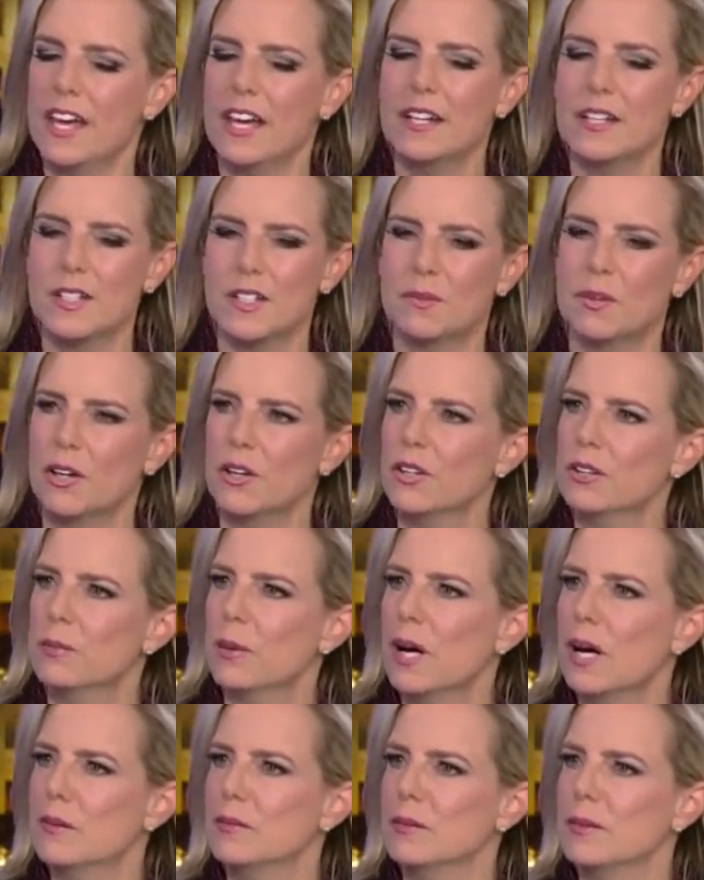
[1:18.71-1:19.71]
That is part of the
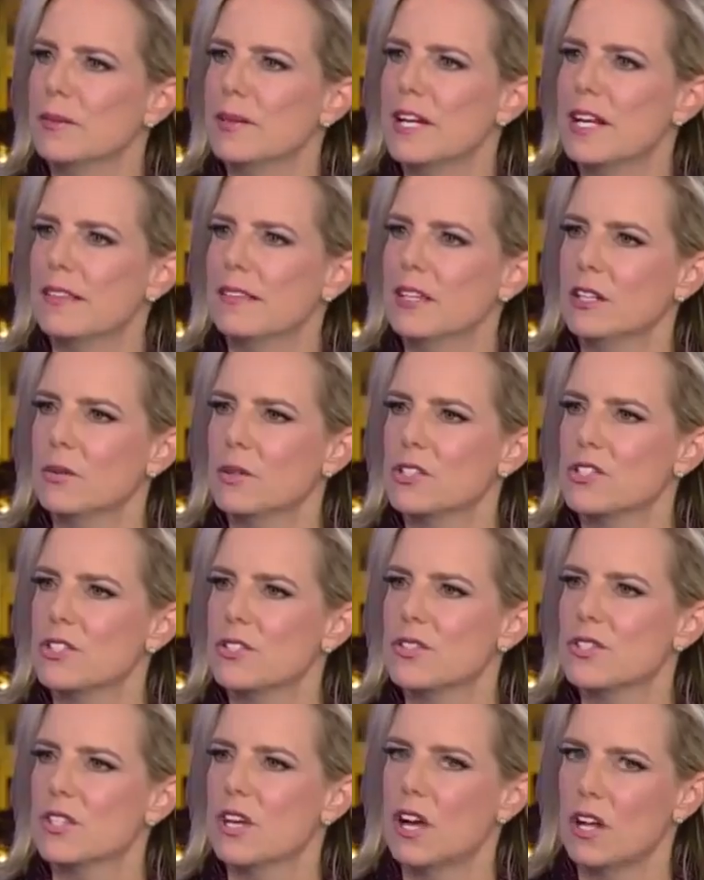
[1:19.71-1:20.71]
problem. I mean, I think what
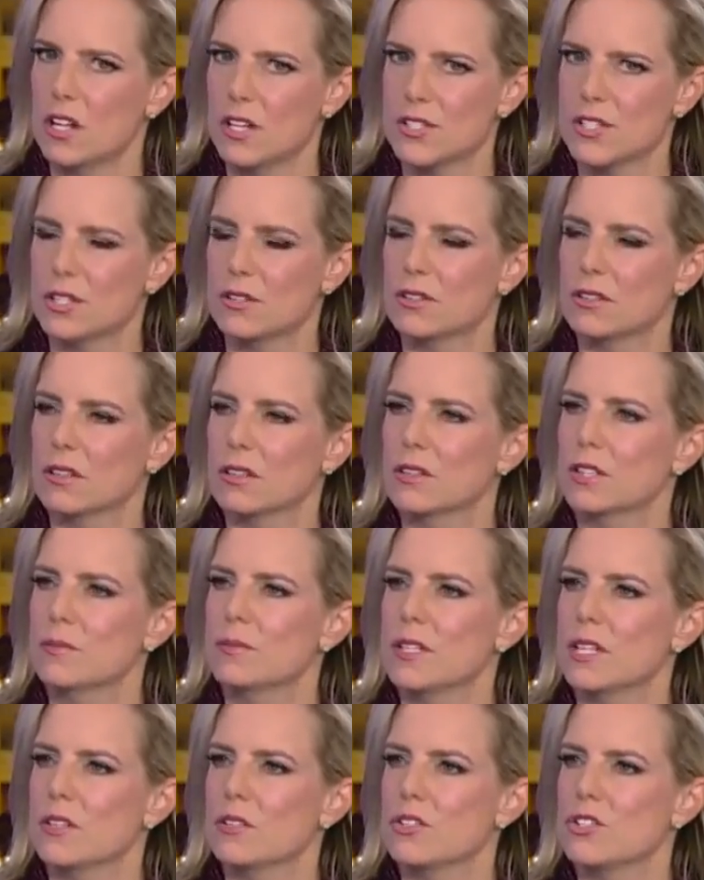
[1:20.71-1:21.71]
you saw also in the
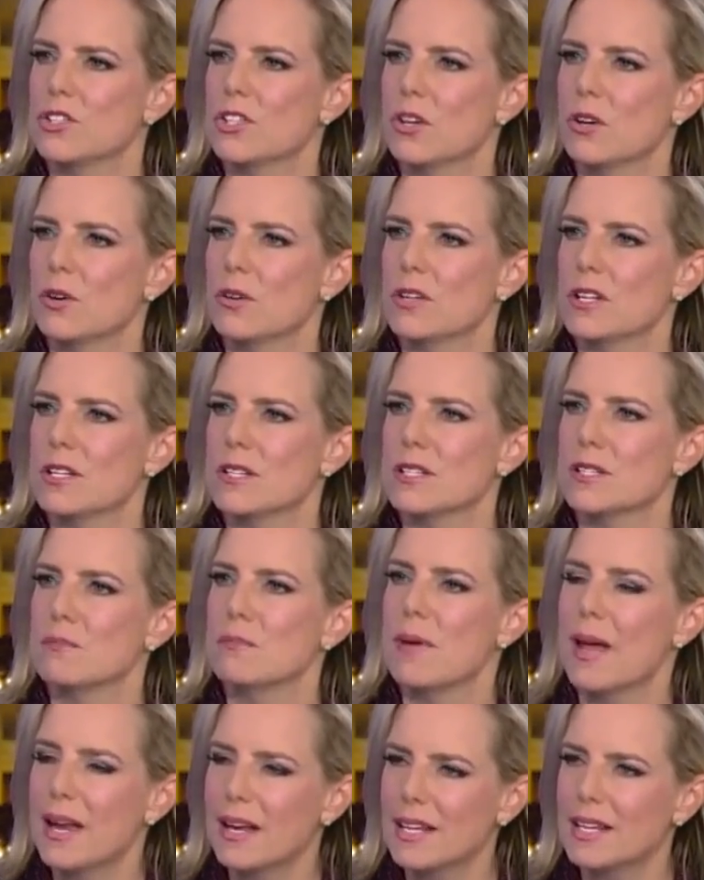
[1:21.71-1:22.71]
clip that you showed is
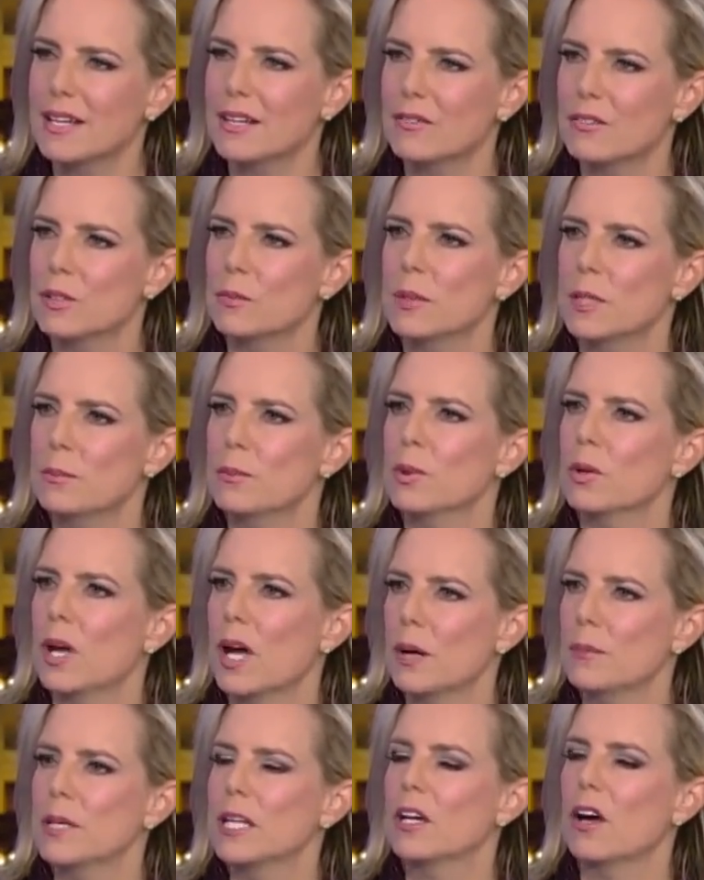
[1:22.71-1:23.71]
many of the people
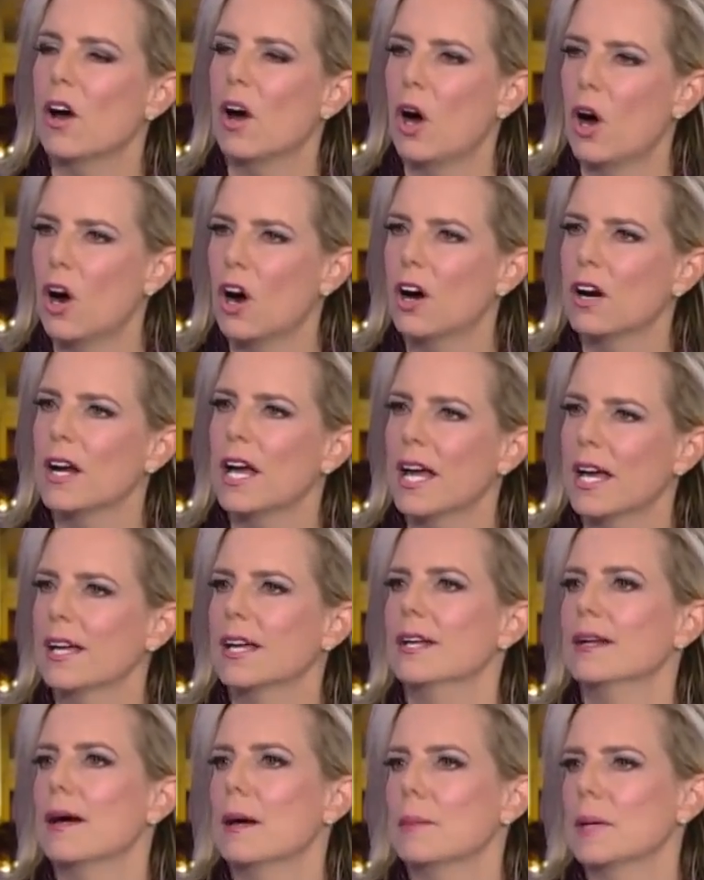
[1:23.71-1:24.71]
coming are
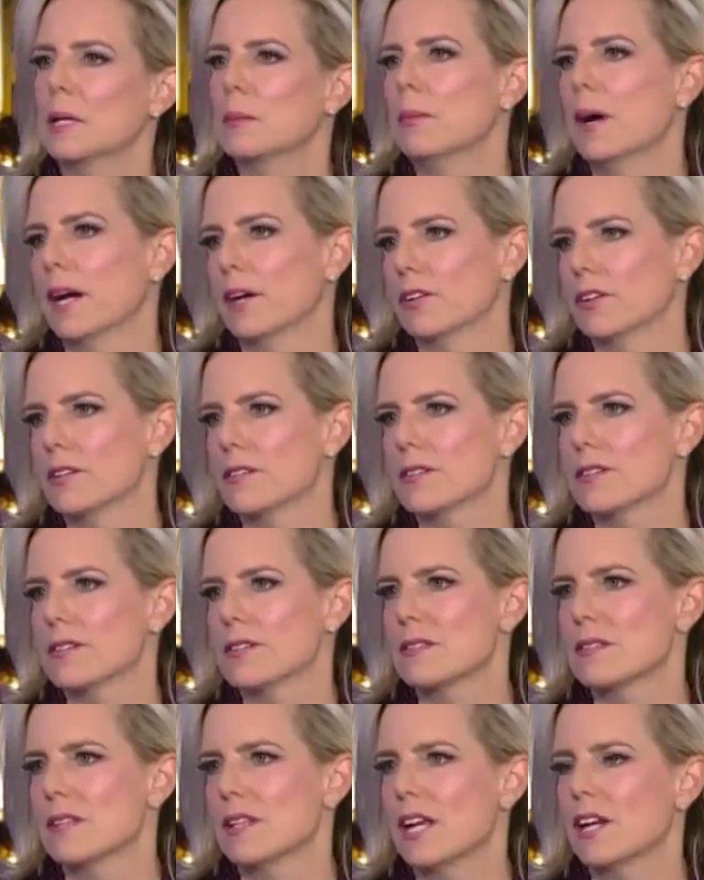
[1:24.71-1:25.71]
economic
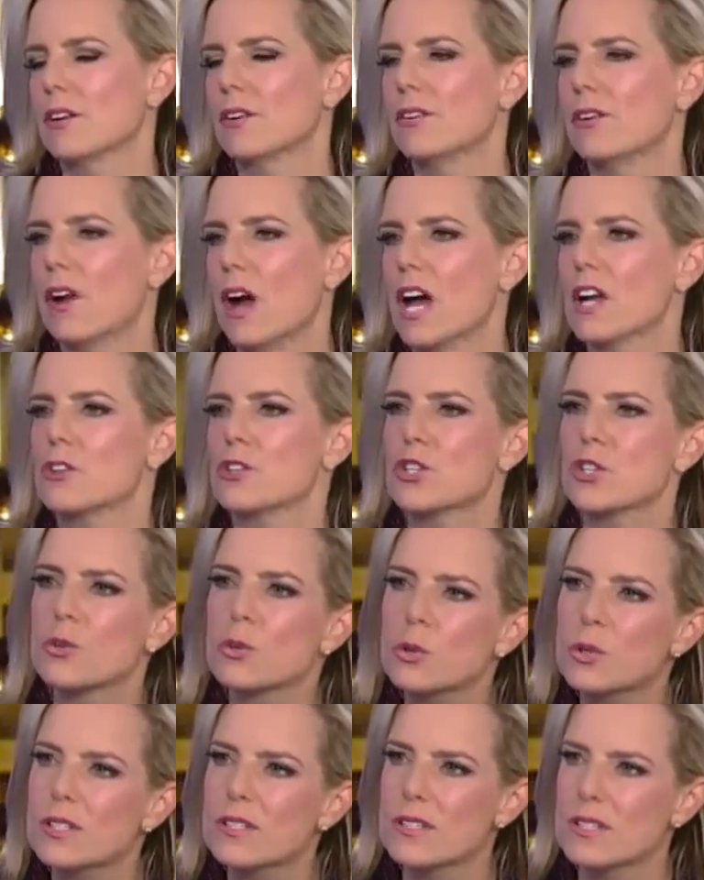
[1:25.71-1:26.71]
migrants. They are not
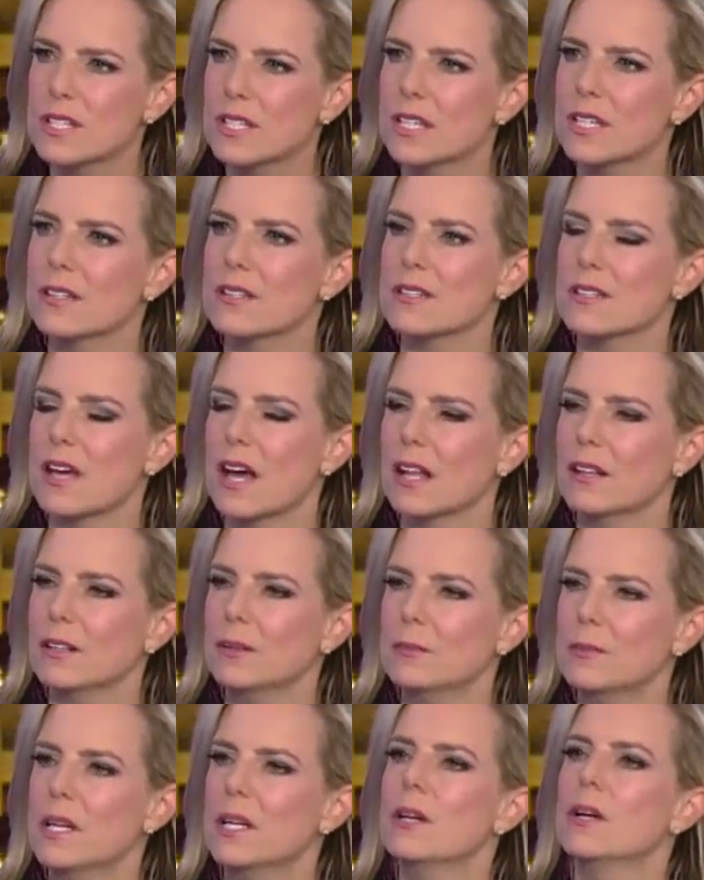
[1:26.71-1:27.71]
truly seeking asylum.
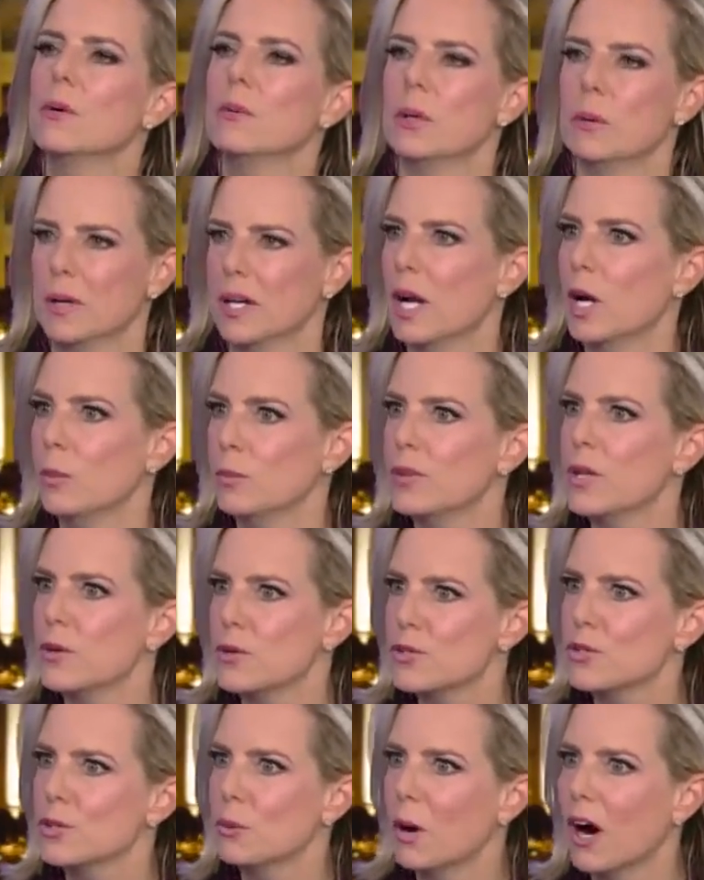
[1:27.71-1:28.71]
Right. We want to help
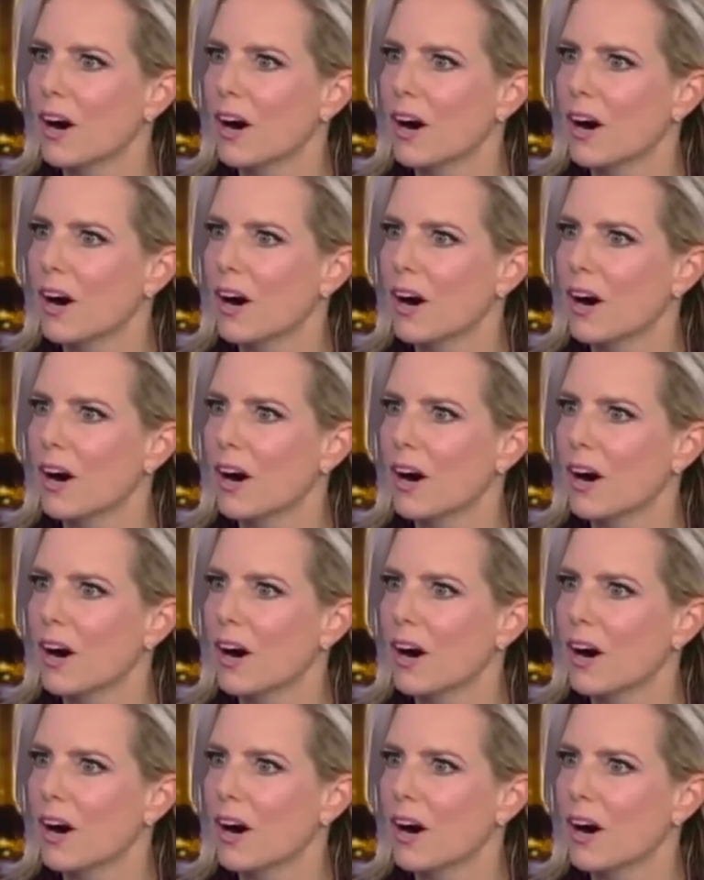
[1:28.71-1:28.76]
those who